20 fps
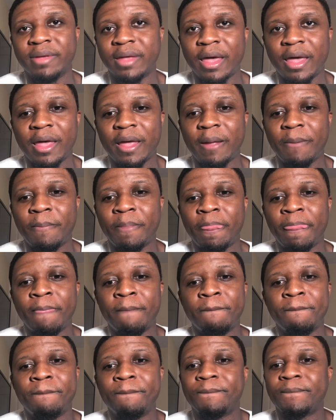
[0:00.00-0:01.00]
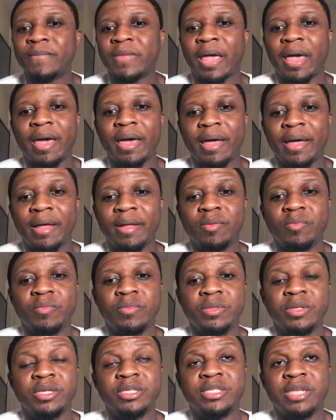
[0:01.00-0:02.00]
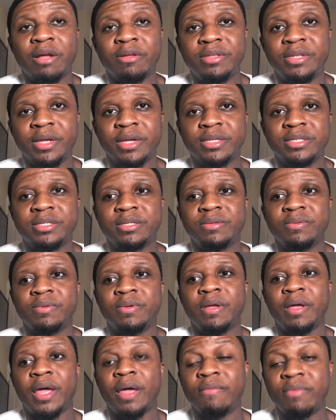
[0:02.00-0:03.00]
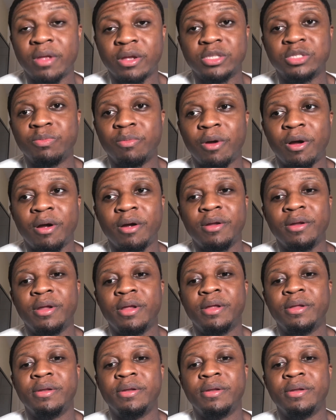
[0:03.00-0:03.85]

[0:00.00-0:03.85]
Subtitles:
game. And the Celtics, if they're smart,